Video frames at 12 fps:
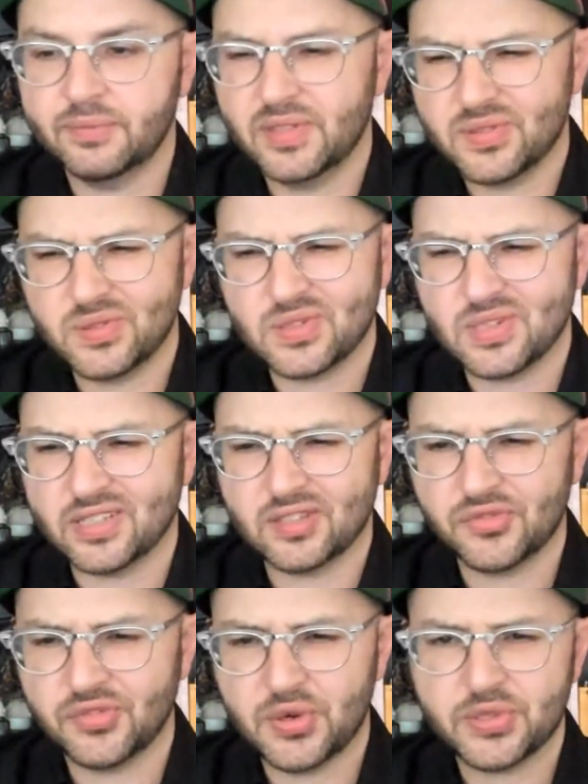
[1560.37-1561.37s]
This was like
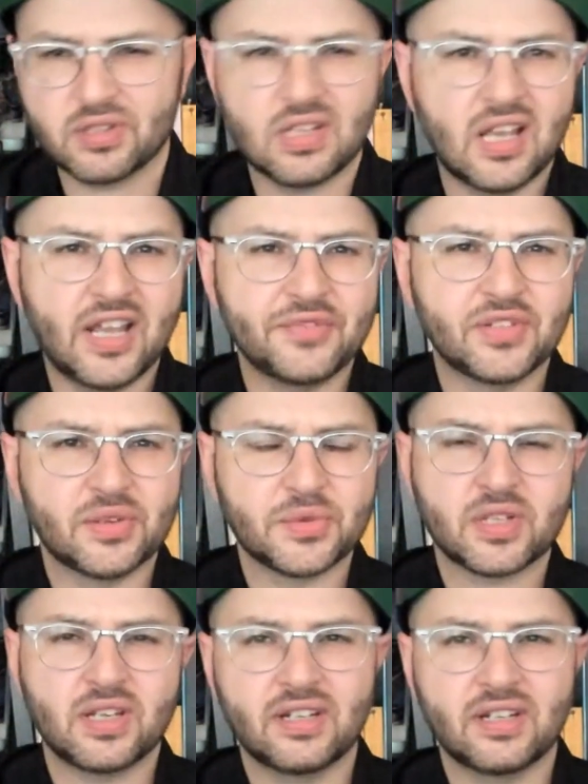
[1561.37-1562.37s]
the first live that I
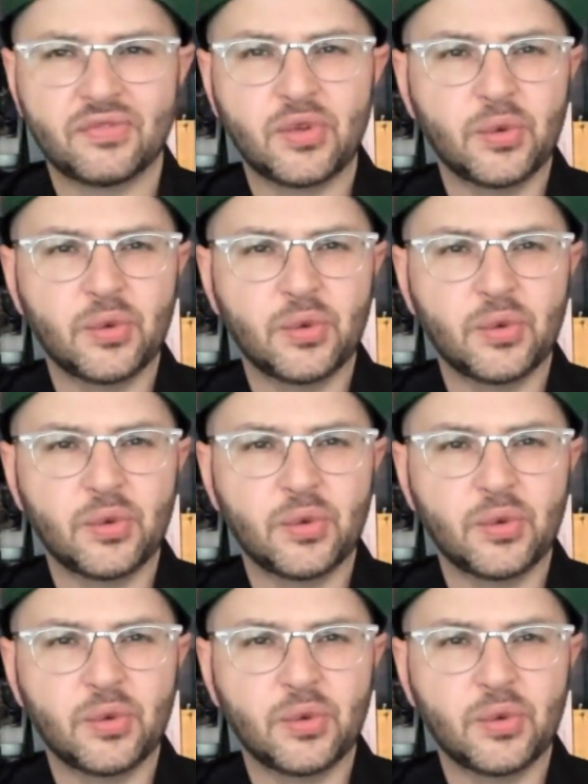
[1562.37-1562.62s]
was kind of